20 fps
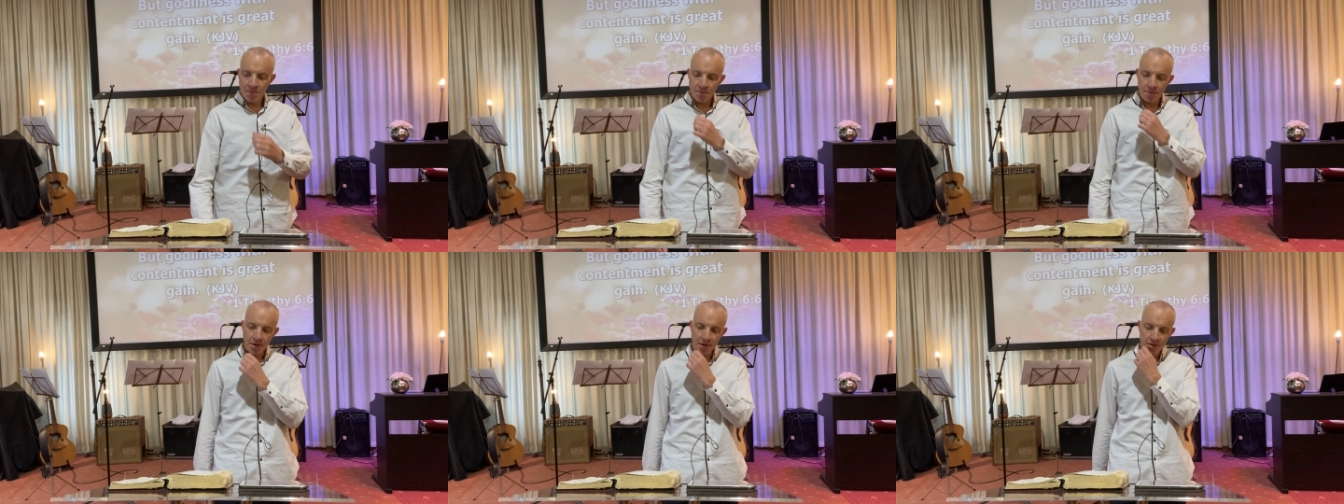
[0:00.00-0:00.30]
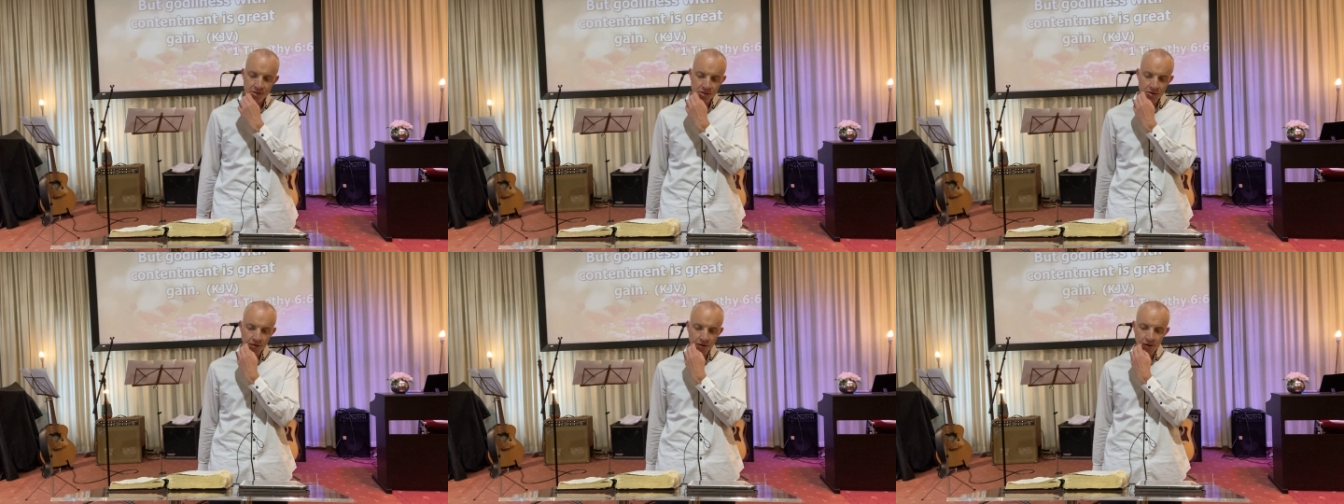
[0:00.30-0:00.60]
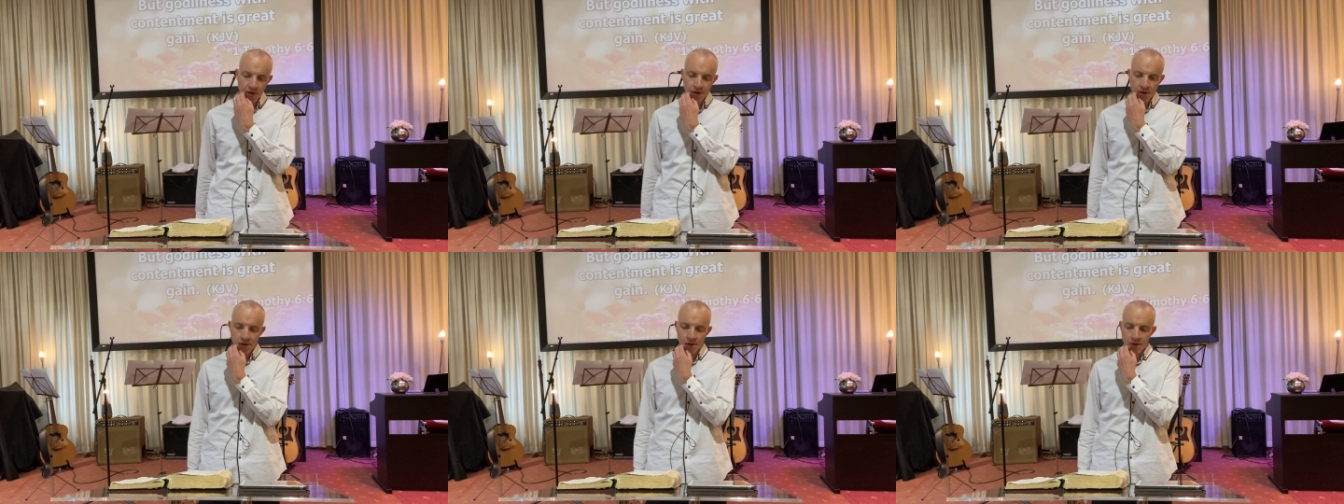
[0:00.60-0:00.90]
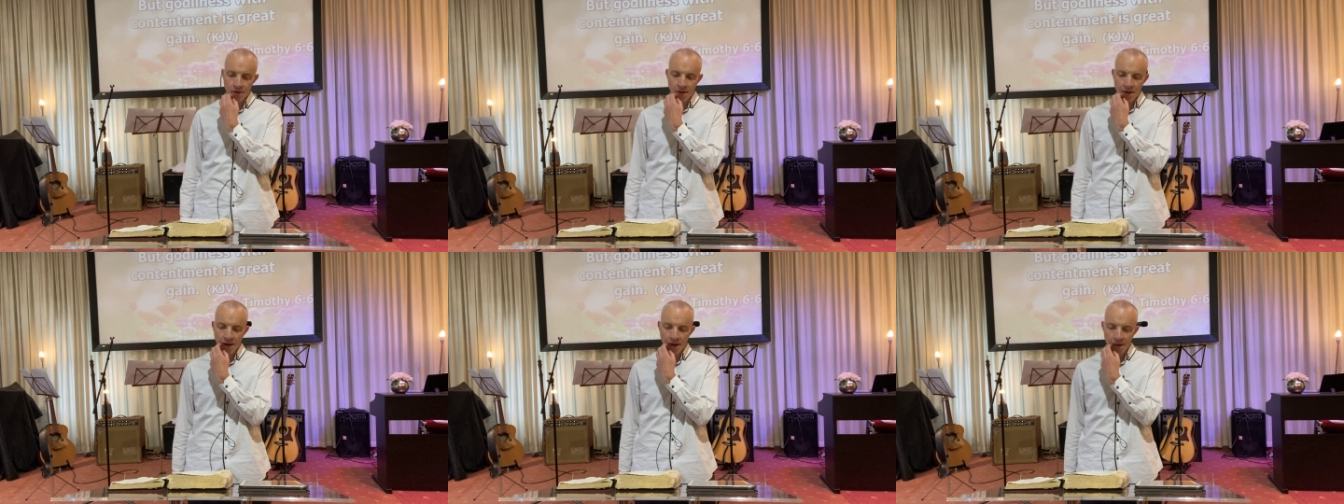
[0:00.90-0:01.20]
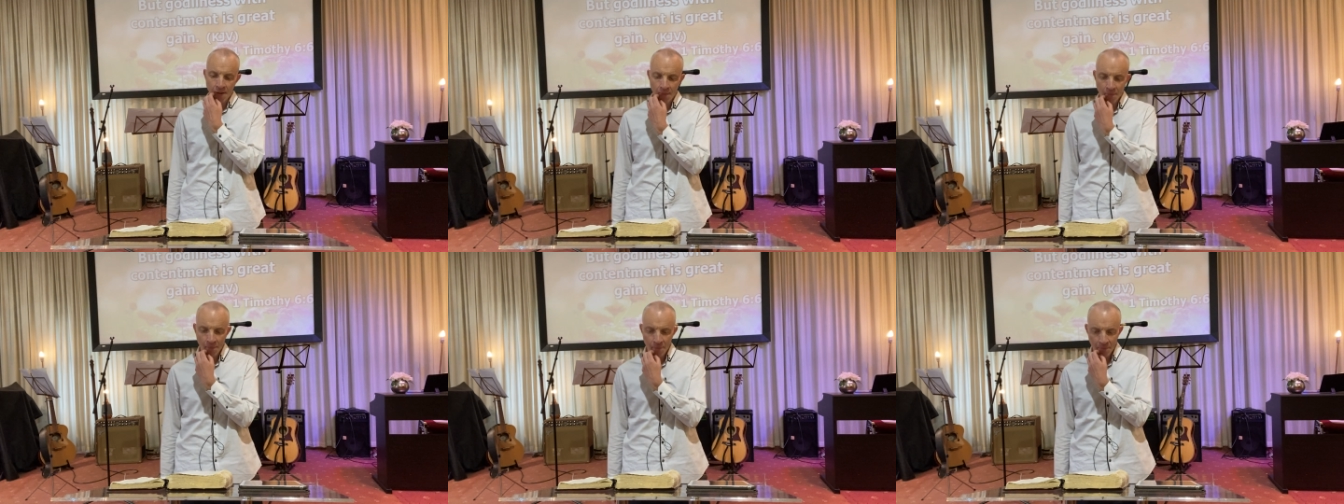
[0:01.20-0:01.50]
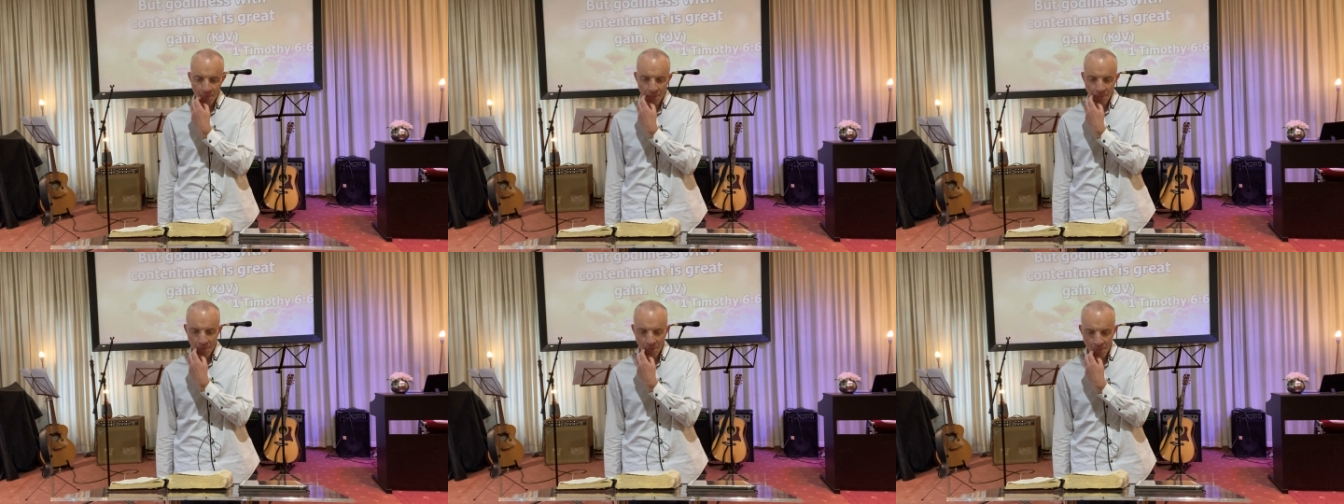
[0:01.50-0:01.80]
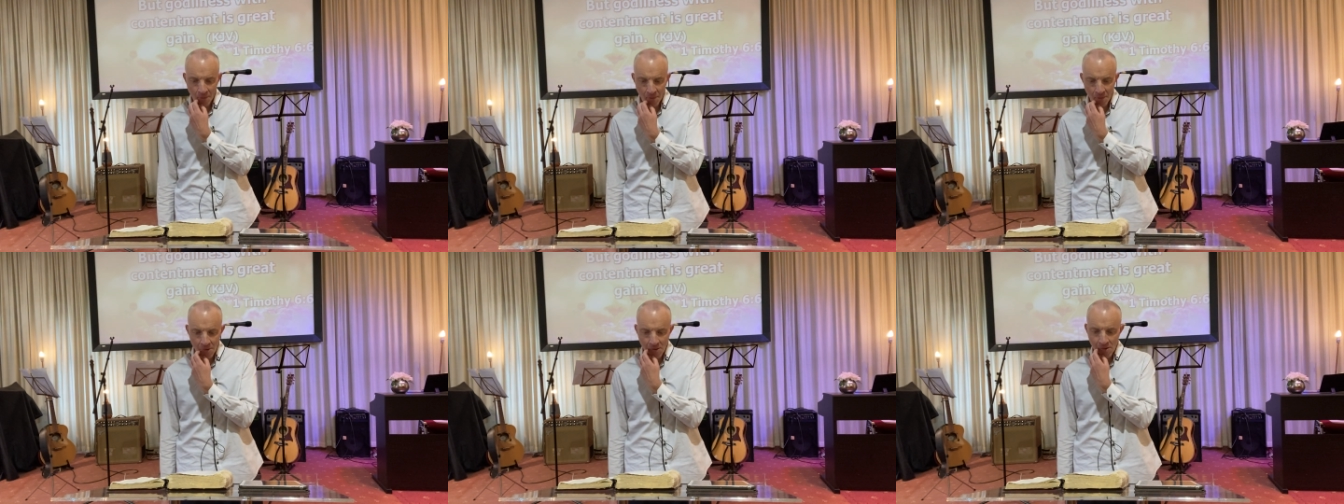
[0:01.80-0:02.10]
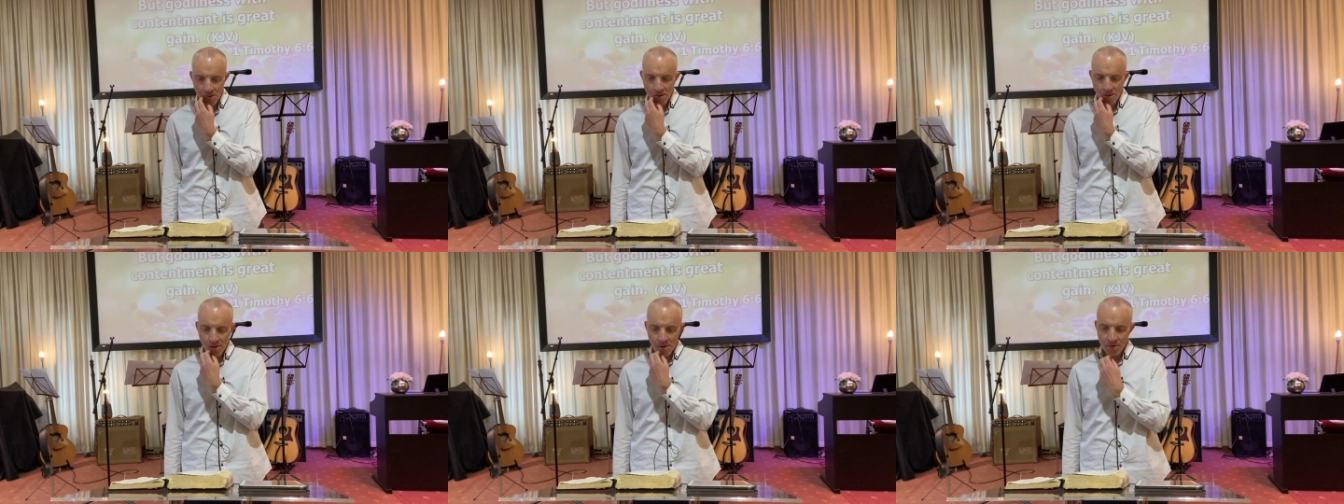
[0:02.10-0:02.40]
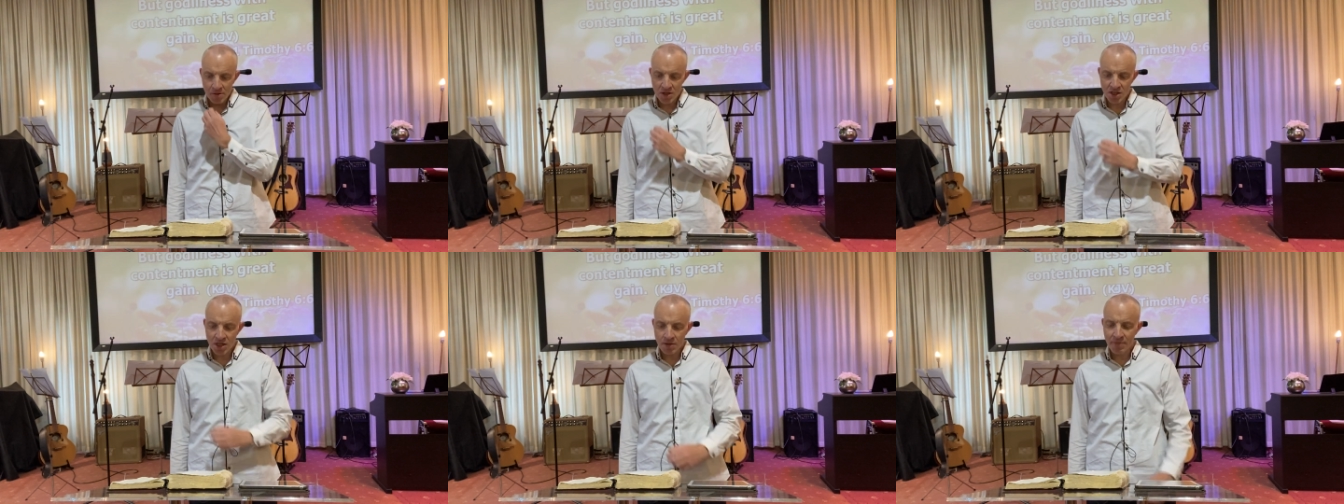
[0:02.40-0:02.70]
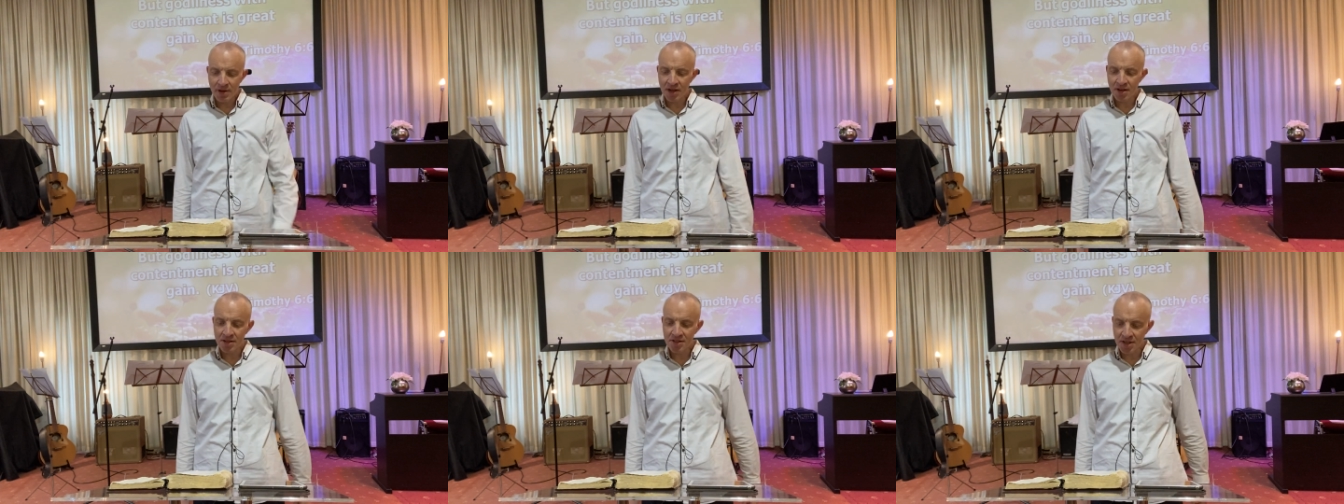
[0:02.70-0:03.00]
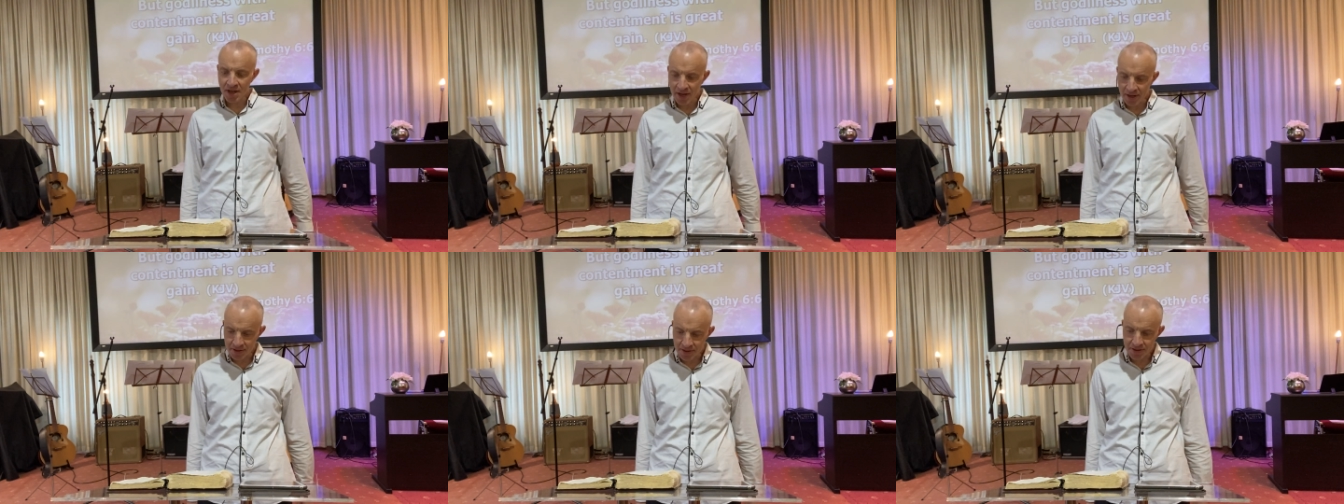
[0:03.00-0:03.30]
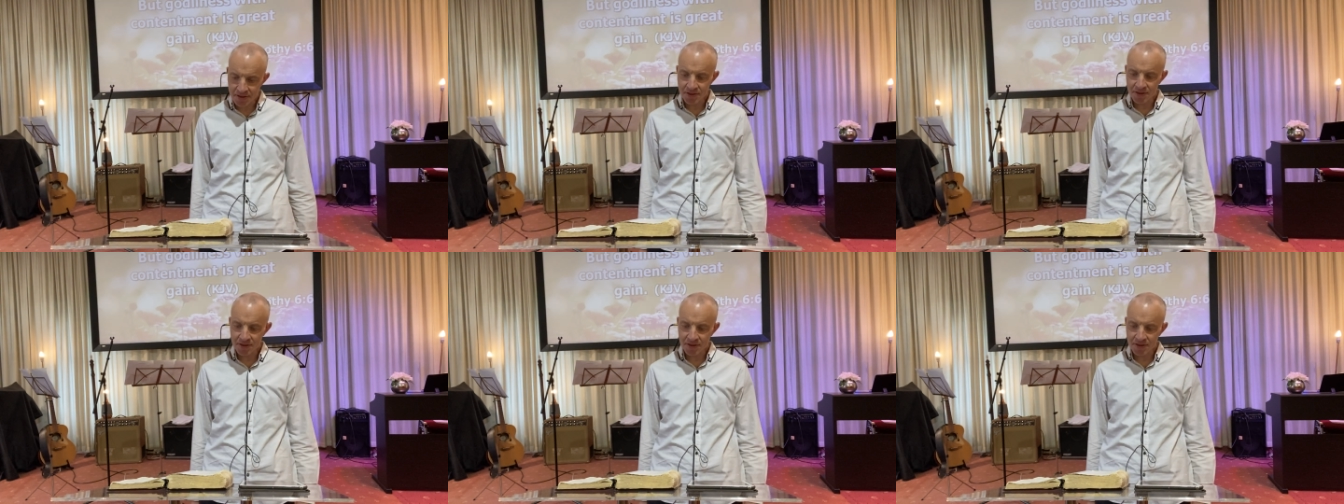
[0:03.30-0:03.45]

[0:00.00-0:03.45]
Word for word: Praise God and uh, just to be content